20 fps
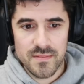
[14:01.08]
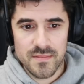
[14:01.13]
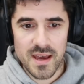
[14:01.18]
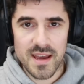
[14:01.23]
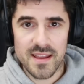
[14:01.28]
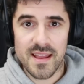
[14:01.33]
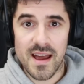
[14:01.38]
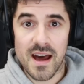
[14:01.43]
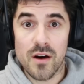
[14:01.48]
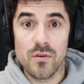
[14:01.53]

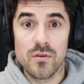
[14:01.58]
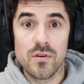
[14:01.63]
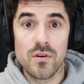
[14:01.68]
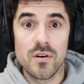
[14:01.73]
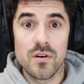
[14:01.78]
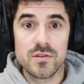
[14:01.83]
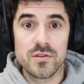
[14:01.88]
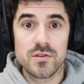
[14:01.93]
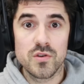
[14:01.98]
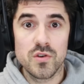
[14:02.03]
an hour
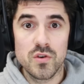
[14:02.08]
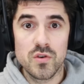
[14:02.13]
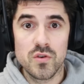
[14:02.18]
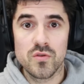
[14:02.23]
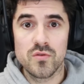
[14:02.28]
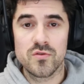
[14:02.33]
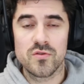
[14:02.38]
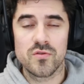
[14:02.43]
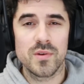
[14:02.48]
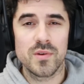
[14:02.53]
or
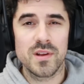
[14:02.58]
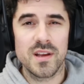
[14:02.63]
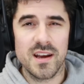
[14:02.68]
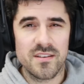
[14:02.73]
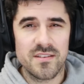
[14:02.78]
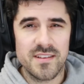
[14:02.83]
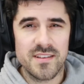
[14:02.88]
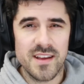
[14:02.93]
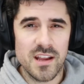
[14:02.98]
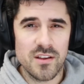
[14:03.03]
two to really
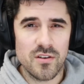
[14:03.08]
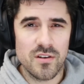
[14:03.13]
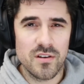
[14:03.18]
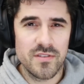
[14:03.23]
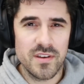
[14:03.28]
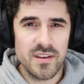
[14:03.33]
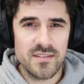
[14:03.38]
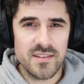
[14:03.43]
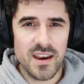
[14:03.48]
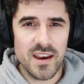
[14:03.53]
understand all
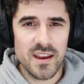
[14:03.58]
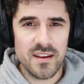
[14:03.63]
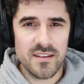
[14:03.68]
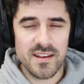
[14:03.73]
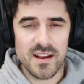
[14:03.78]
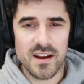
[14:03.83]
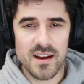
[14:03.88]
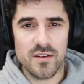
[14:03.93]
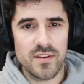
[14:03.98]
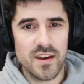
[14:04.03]
these settings
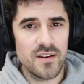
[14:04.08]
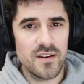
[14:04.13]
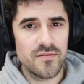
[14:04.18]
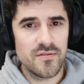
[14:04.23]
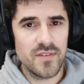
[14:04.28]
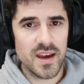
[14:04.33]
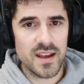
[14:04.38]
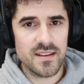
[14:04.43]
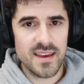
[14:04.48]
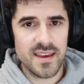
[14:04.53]
and how they
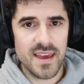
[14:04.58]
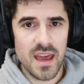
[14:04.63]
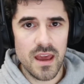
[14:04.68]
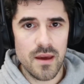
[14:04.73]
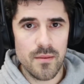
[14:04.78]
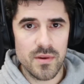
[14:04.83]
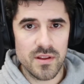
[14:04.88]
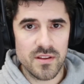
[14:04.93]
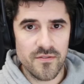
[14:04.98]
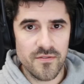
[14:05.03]
affect the
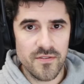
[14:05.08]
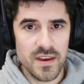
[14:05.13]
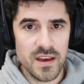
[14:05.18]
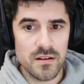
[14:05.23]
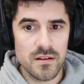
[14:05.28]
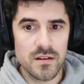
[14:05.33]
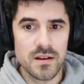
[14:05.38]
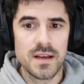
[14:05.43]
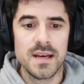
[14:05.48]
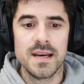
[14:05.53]
game and the
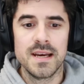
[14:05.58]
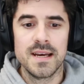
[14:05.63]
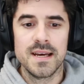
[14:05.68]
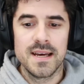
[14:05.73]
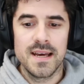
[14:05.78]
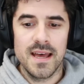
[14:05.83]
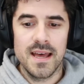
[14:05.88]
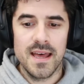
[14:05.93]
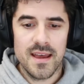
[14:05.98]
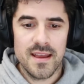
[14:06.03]
feel.
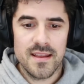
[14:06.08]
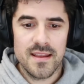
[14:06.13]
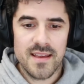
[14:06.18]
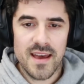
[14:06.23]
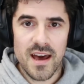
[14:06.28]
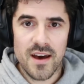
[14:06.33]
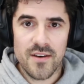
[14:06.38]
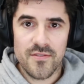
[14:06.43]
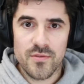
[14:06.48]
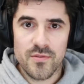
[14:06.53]
And
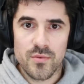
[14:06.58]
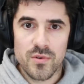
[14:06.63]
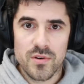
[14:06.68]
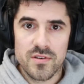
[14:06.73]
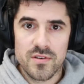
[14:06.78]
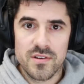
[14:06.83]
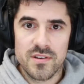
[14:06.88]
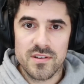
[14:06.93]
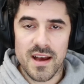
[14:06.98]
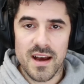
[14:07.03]

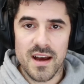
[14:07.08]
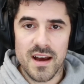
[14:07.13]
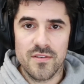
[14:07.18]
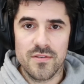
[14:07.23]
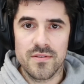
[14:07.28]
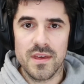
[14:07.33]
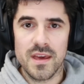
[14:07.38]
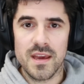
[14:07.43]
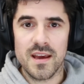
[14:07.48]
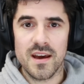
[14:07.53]
afterwards, I
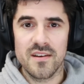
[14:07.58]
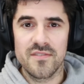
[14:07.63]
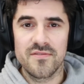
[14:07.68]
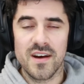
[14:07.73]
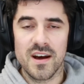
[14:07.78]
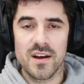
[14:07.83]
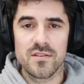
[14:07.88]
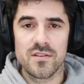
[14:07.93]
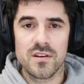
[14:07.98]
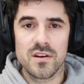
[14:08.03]
think I
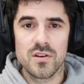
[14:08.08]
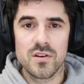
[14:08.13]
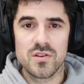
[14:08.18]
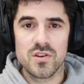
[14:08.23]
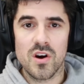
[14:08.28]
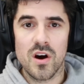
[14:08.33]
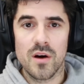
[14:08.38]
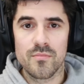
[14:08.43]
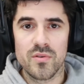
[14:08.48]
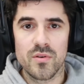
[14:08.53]
found a good
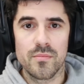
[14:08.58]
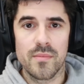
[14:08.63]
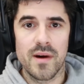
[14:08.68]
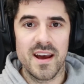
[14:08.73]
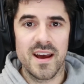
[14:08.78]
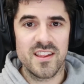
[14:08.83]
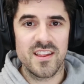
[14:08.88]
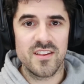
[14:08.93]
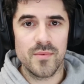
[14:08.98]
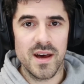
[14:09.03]

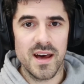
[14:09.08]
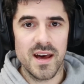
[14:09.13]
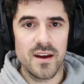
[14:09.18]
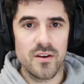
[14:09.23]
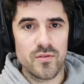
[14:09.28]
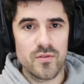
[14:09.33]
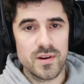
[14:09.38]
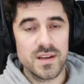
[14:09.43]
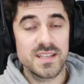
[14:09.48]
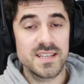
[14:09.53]
compromise where I
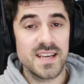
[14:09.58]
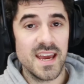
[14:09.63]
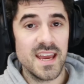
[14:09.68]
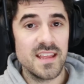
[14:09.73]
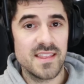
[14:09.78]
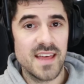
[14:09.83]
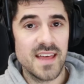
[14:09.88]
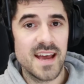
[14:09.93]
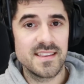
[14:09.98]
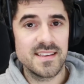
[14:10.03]

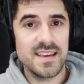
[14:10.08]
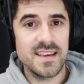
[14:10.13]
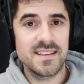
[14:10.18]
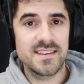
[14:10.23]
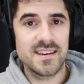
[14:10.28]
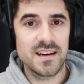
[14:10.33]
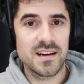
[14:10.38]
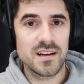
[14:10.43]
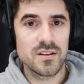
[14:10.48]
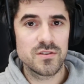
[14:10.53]
retain that
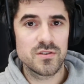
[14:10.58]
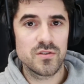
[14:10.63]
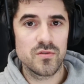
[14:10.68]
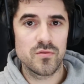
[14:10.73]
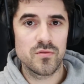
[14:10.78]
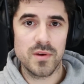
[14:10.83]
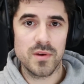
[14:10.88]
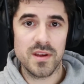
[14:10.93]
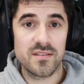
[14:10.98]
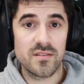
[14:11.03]
detail to a
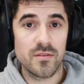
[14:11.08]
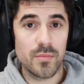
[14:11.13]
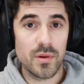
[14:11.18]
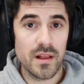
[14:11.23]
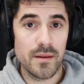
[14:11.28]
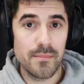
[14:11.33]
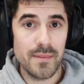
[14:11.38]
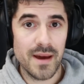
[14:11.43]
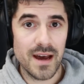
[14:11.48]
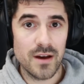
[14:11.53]

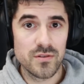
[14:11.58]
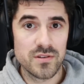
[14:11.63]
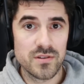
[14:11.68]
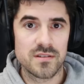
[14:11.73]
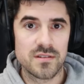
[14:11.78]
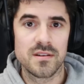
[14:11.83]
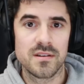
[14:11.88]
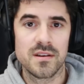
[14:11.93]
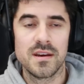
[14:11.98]
reasonable amount,